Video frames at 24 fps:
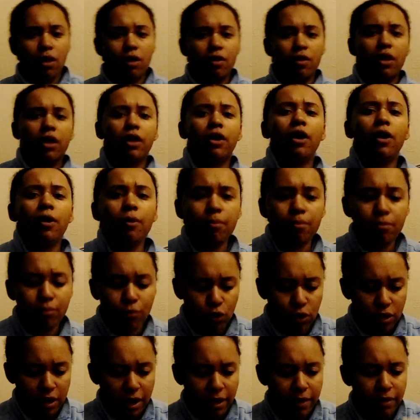there you go.
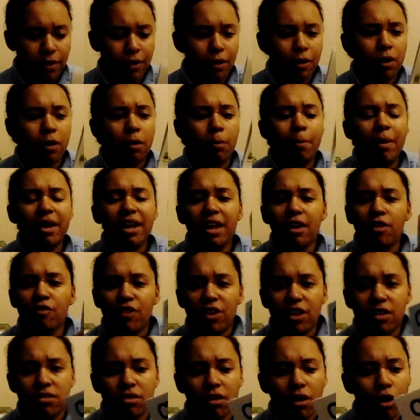You get the
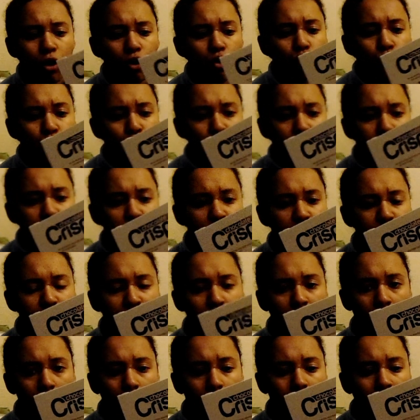Benevita Crisp
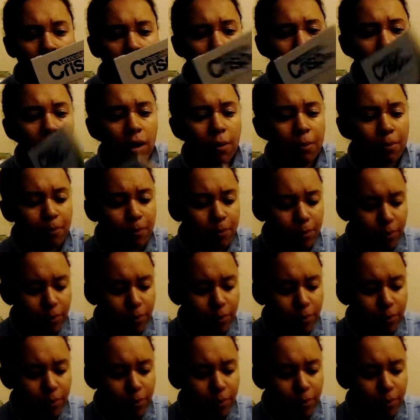Bar